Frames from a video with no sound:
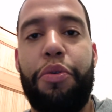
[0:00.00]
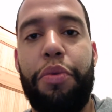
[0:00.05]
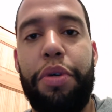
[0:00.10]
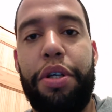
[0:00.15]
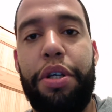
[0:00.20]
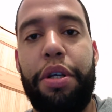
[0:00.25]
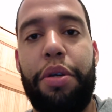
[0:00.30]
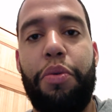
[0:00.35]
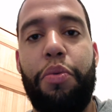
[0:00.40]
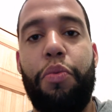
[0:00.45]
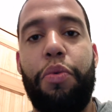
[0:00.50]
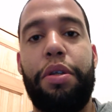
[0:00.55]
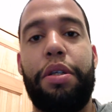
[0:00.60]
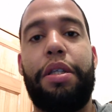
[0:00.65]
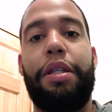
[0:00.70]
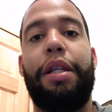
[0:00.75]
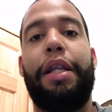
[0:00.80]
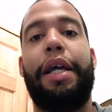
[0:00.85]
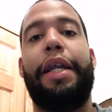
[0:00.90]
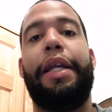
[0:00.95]
which
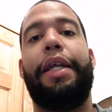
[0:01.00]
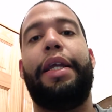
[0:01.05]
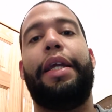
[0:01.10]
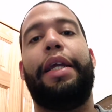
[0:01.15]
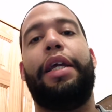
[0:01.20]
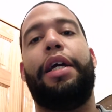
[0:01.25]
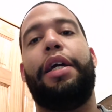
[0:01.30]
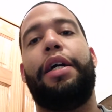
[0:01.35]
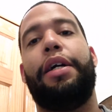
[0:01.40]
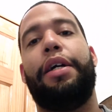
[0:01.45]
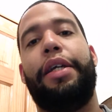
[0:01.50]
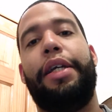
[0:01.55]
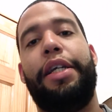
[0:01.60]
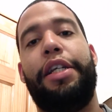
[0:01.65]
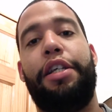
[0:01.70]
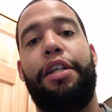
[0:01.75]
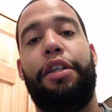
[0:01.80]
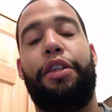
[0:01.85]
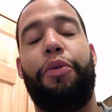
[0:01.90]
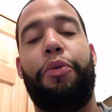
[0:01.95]
was letting
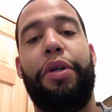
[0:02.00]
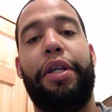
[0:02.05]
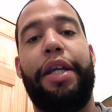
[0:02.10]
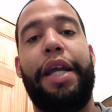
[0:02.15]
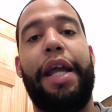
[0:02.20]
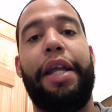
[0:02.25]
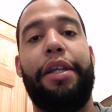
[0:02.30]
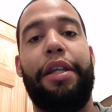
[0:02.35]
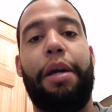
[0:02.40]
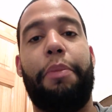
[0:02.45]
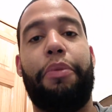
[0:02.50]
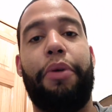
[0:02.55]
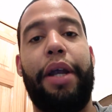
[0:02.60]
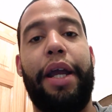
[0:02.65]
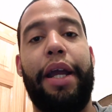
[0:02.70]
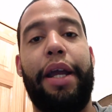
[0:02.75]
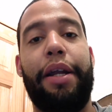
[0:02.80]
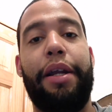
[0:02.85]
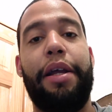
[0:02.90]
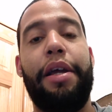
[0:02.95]
EC3 gain the upper
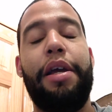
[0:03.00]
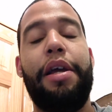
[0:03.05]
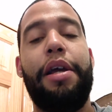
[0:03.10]
hand.